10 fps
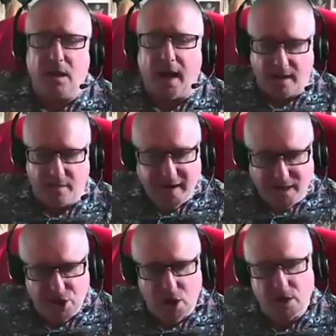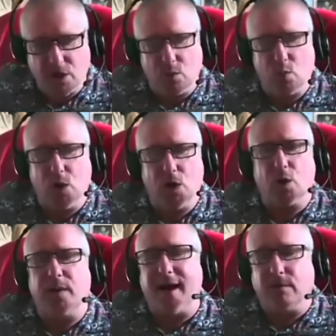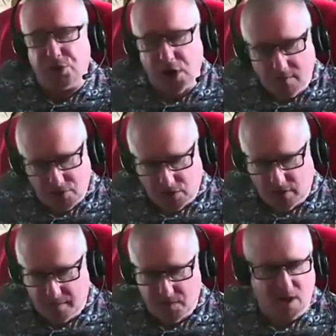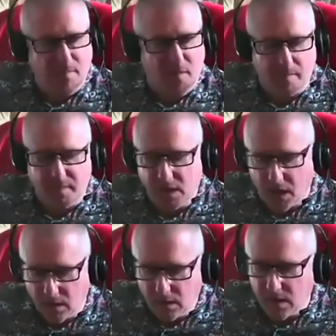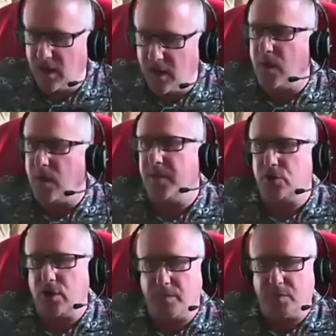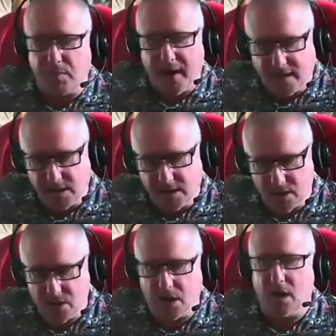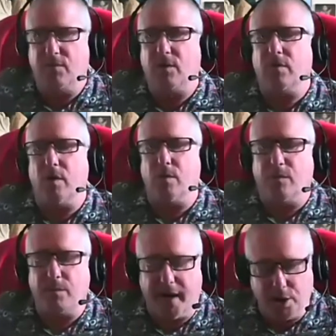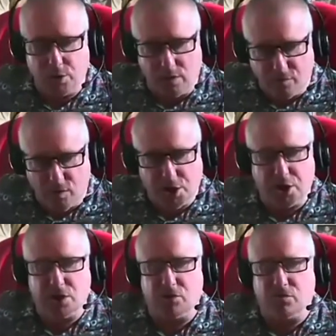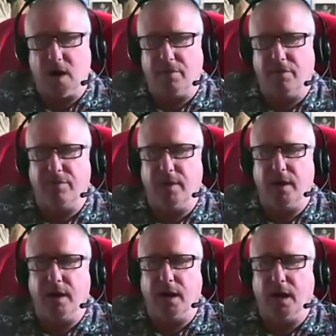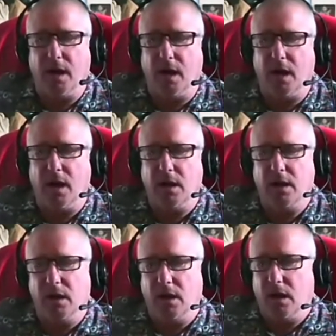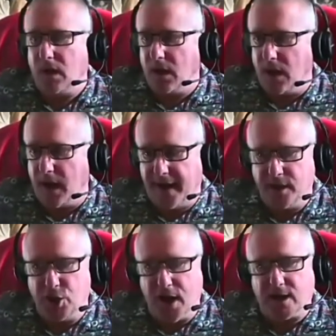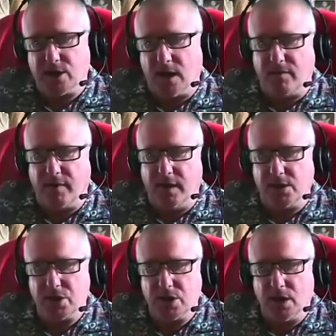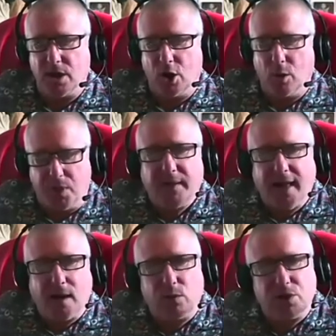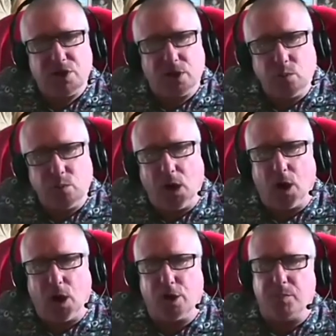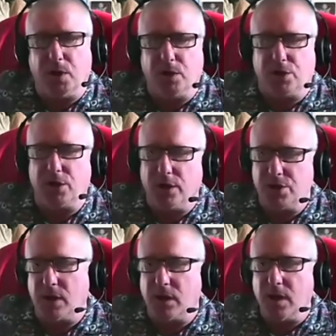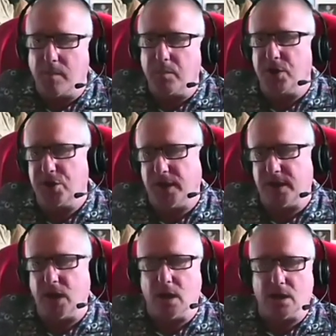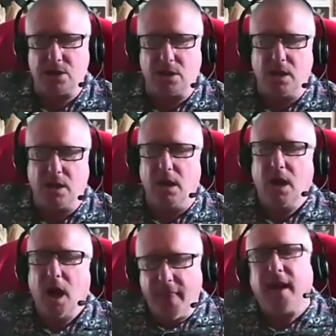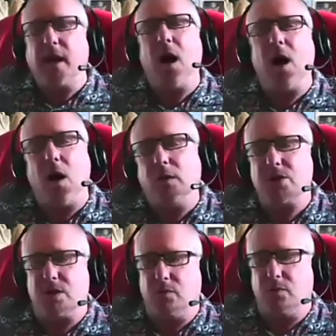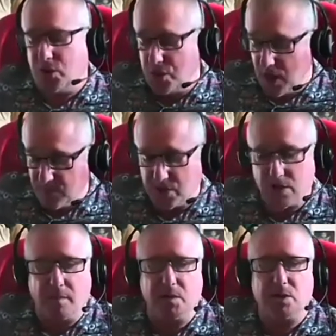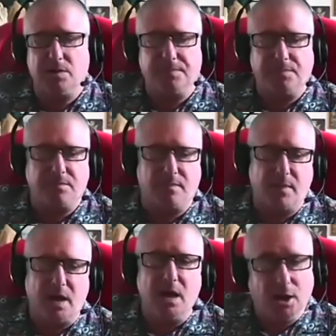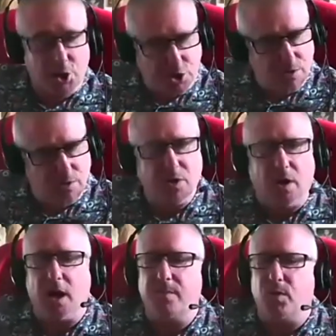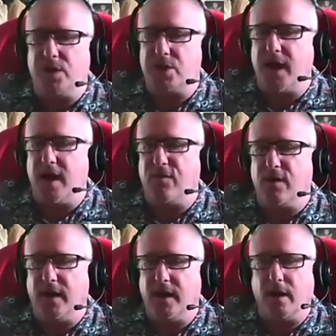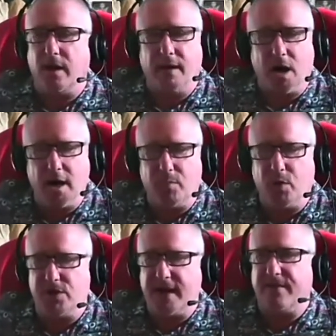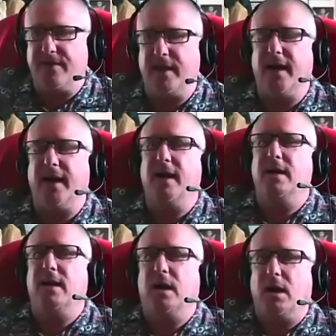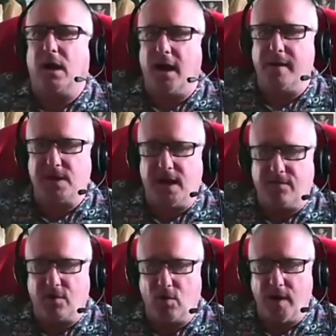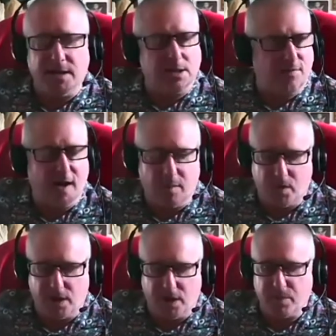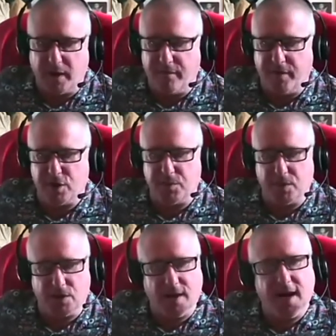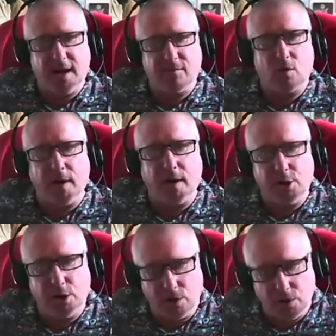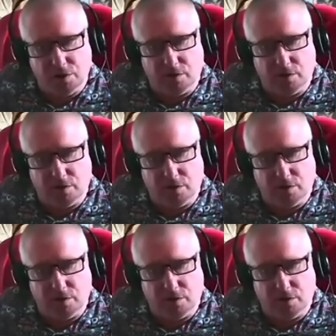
And make sites that work without JavaScript. They might be clunky. It might be trips back to the server and page refreshes rather than Ajax loveliness. But that will still work. The person can still accomplish their task. And then enhance them with JavaScript. And choose your libraries carefully. A lot of libraries out there claim to have great developer experience, but do they have great user